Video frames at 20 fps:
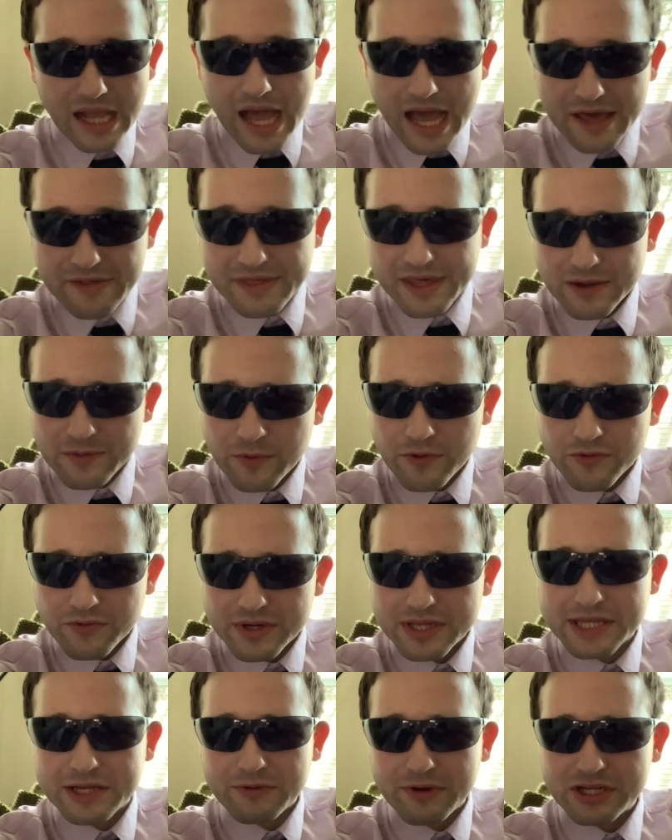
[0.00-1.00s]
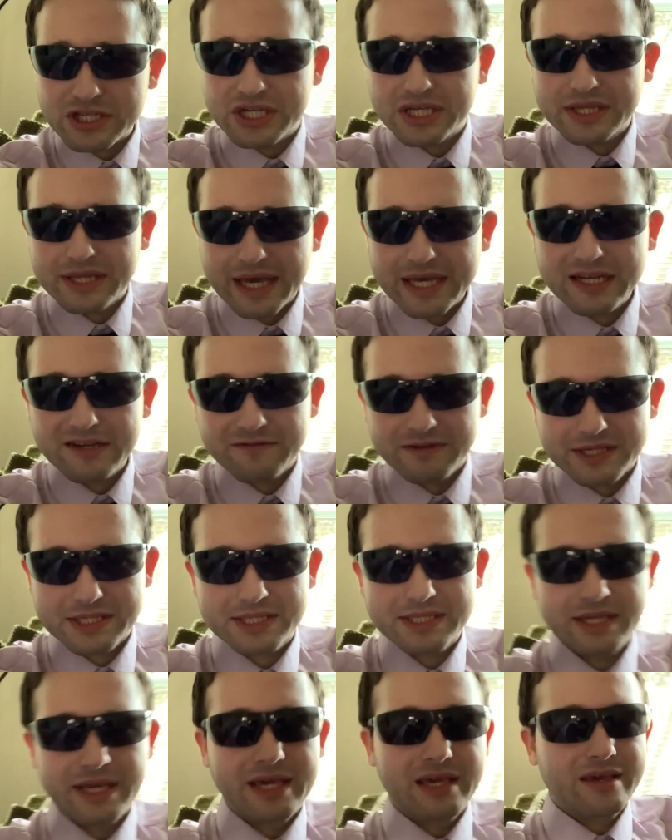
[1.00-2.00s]
I think we're really reaching the end of
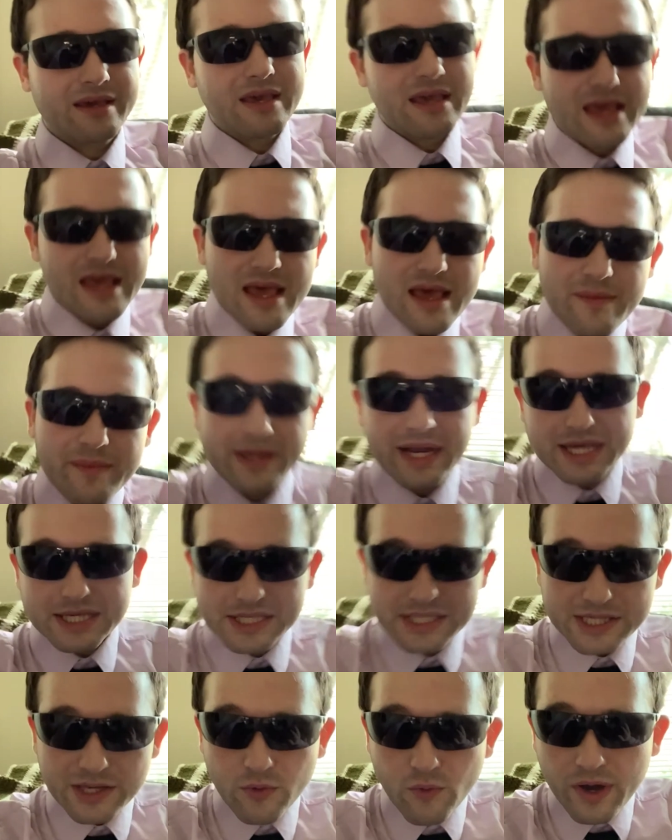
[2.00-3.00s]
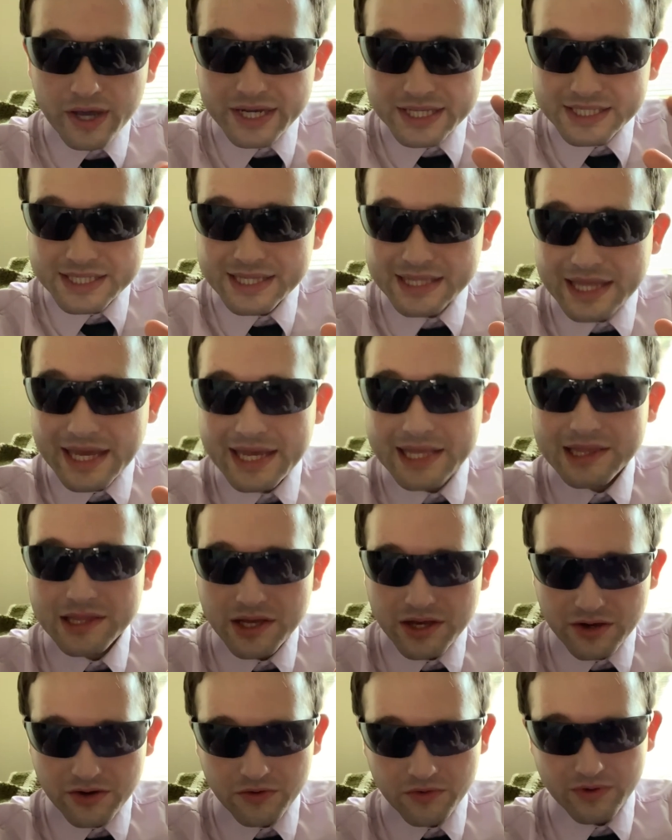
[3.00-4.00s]
this thing, but I still wanted to lay
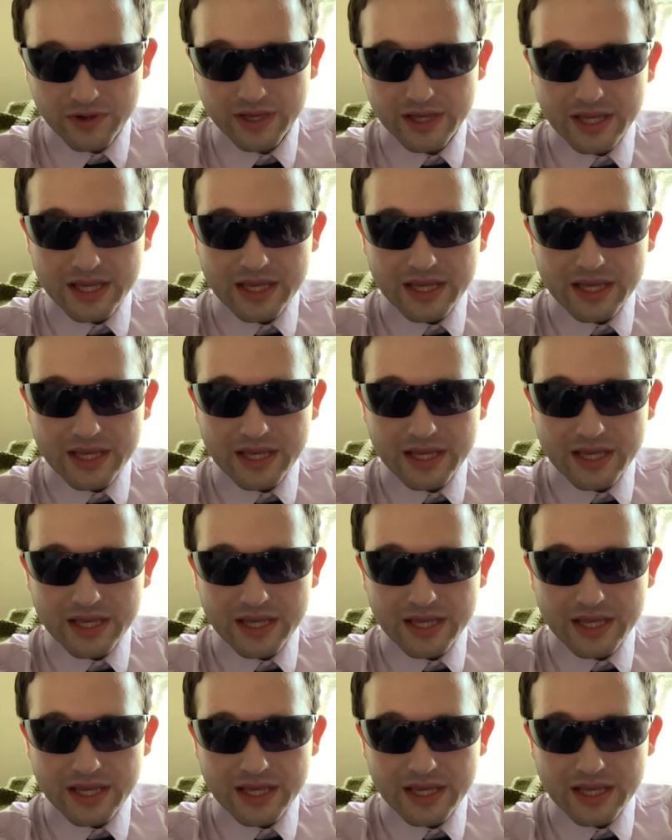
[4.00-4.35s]
low